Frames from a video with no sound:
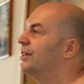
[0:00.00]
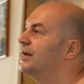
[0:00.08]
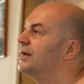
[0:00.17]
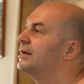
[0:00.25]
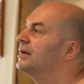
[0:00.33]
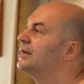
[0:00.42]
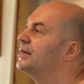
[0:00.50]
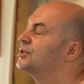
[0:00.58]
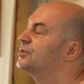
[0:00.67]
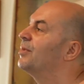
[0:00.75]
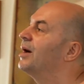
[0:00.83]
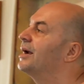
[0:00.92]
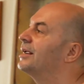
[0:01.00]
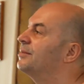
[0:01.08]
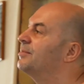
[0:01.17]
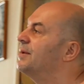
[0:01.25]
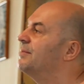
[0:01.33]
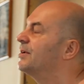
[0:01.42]
the
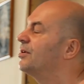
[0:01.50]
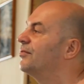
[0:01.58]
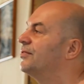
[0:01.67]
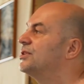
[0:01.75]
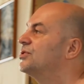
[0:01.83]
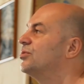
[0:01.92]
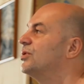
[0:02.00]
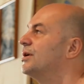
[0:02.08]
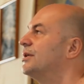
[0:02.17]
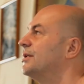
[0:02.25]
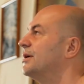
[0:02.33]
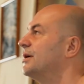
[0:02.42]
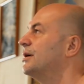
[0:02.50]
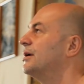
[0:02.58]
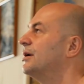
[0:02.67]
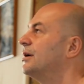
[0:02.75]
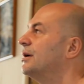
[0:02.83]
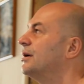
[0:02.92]
smart people of this world,
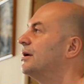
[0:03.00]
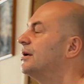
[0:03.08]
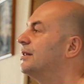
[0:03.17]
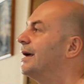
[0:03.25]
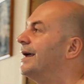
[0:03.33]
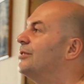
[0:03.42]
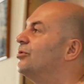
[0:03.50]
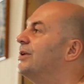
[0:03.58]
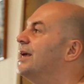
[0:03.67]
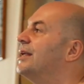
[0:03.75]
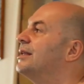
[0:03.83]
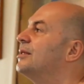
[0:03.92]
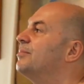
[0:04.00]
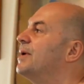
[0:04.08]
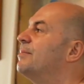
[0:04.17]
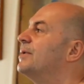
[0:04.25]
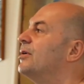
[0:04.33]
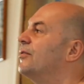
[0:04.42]
the educated
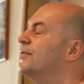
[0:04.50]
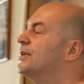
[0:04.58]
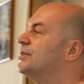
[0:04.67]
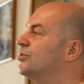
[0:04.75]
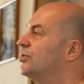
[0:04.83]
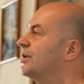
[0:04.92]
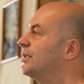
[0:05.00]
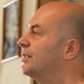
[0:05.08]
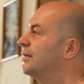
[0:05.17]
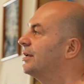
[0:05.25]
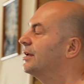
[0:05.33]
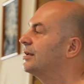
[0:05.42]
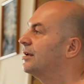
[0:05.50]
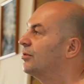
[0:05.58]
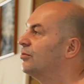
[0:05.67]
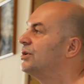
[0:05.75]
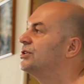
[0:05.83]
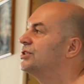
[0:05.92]
people of this world,
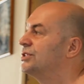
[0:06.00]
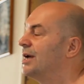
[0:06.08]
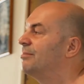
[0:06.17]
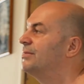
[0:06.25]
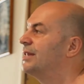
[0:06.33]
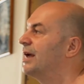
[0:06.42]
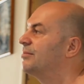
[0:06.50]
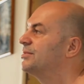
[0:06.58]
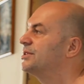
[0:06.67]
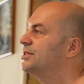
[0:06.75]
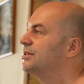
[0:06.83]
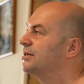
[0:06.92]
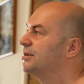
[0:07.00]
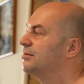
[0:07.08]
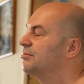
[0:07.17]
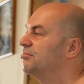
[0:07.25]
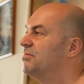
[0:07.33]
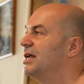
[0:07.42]
which sometimes,
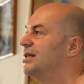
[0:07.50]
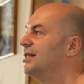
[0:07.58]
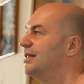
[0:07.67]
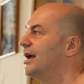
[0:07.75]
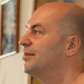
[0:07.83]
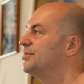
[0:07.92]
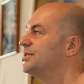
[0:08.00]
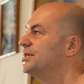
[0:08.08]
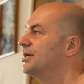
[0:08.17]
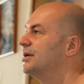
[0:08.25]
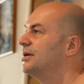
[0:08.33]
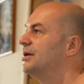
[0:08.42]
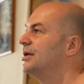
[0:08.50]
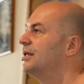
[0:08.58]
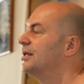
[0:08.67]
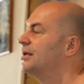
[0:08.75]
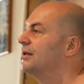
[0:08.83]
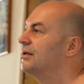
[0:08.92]
many times,
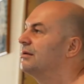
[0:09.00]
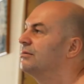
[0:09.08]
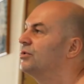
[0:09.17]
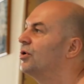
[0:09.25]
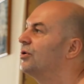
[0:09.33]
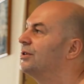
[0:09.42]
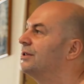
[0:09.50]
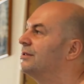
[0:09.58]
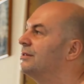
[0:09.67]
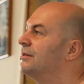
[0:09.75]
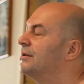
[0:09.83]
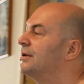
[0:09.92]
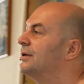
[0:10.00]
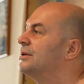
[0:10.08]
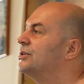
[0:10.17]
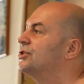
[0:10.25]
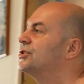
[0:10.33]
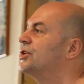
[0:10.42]
don't
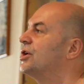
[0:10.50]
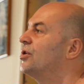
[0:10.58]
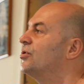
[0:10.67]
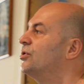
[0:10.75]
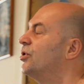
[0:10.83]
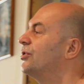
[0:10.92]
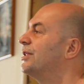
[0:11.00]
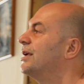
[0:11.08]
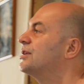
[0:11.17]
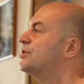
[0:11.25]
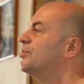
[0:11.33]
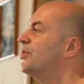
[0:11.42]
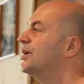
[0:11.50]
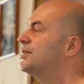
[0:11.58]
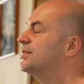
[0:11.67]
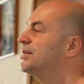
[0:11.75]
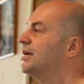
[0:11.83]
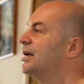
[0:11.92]
show, don't
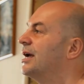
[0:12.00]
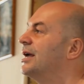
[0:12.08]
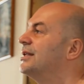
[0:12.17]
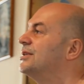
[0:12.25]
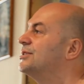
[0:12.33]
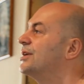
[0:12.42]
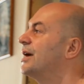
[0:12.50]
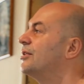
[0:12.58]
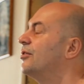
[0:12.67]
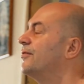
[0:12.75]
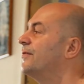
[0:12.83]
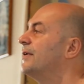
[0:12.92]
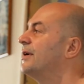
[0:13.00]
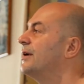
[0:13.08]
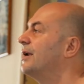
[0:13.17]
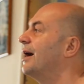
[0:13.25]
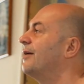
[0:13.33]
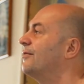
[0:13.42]
express any sign of
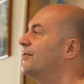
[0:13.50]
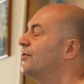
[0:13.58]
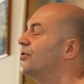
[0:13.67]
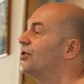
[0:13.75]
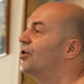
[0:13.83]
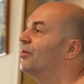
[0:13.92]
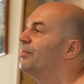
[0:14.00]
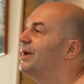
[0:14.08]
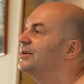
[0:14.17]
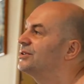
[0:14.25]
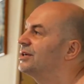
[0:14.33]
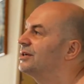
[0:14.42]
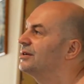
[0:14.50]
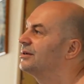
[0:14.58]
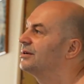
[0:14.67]
love or compassion.